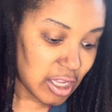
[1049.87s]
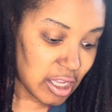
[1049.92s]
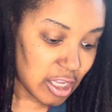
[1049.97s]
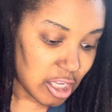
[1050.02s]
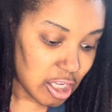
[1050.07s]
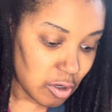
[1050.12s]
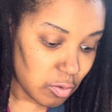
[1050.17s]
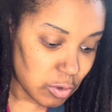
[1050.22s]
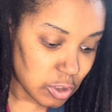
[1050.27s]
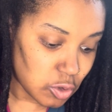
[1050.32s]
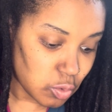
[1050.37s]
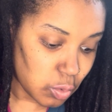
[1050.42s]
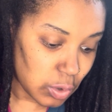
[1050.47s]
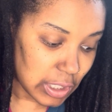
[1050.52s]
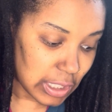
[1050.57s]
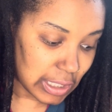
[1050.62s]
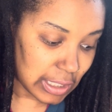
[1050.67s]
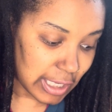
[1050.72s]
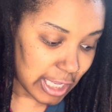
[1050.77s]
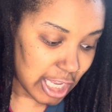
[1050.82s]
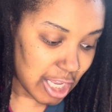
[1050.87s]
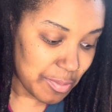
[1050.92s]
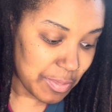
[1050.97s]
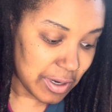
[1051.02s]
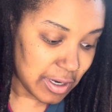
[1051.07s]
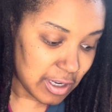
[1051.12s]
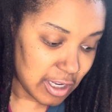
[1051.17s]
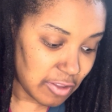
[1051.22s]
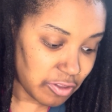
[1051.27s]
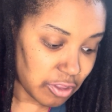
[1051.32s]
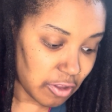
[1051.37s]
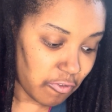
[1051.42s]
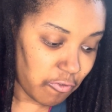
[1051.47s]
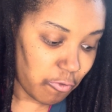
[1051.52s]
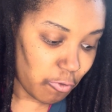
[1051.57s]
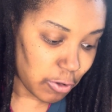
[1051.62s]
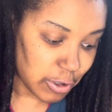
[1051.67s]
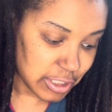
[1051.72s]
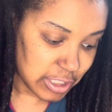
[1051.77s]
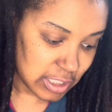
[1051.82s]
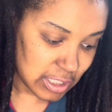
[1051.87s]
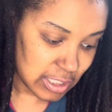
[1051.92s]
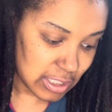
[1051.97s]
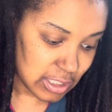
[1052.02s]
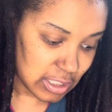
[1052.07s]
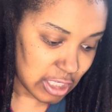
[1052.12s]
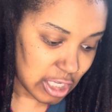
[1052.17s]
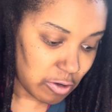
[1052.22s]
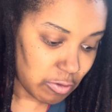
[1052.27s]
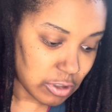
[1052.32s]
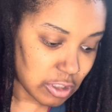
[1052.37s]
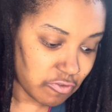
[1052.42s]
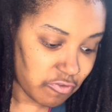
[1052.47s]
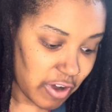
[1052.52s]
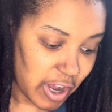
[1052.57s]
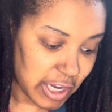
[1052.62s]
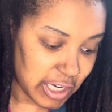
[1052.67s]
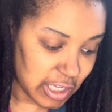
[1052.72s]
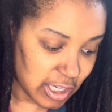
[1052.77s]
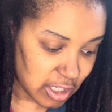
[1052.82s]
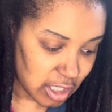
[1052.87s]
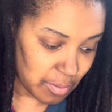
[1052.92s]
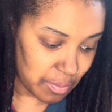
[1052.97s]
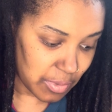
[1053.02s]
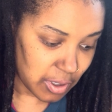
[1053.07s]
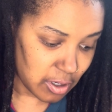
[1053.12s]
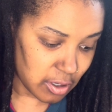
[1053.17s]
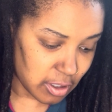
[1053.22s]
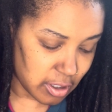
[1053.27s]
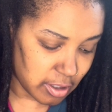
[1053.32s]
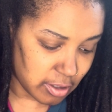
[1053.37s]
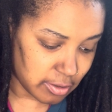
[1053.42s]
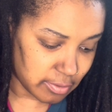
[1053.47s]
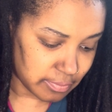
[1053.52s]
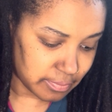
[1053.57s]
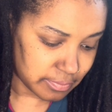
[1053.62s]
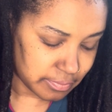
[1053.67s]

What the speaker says: It was what lay beneath the forces he was fighting in America.